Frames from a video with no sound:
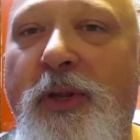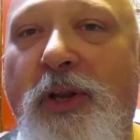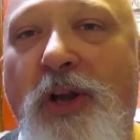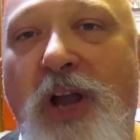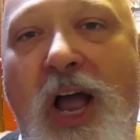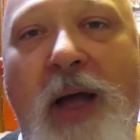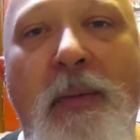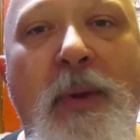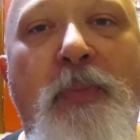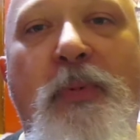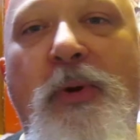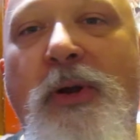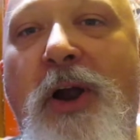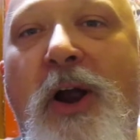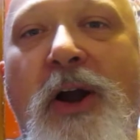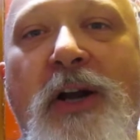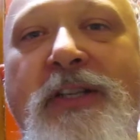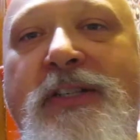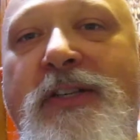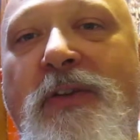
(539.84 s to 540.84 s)
comic book
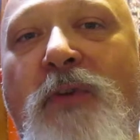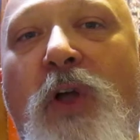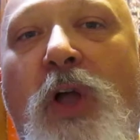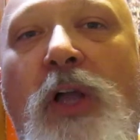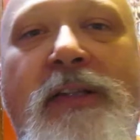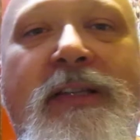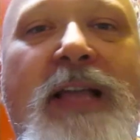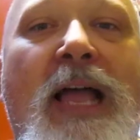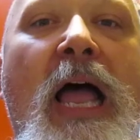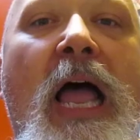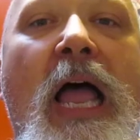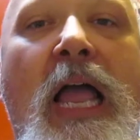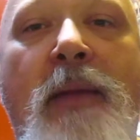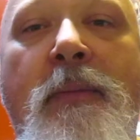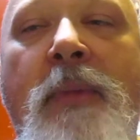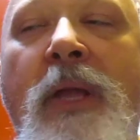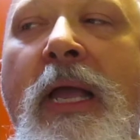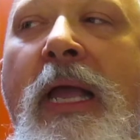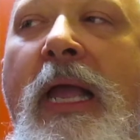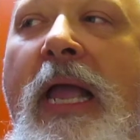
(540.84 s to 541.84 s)
artists of all
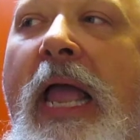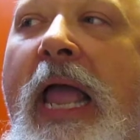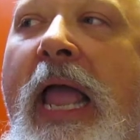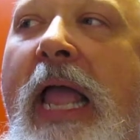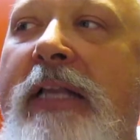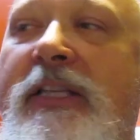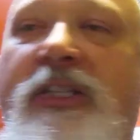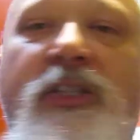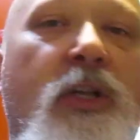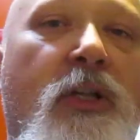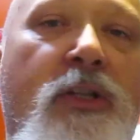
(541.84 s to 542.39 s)
time, and still